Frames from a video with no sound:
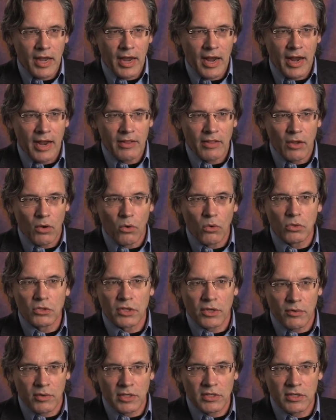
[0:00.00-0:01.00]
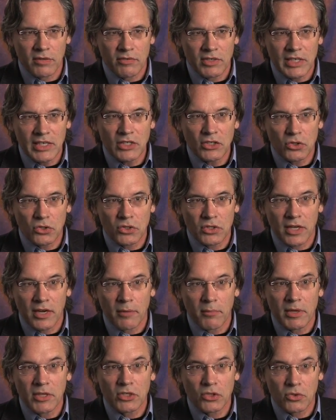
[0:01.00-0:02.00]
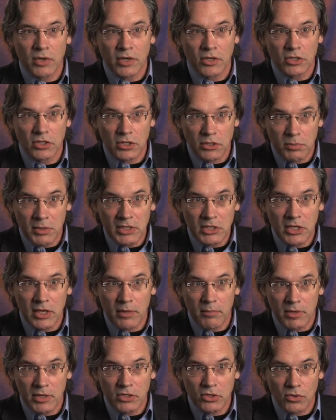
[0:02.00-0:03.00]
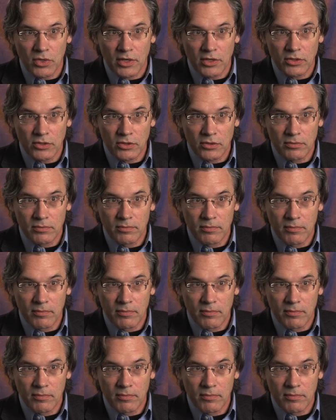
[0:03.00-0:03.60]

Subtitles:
and the old generation of teachers and administrators, especially administrators.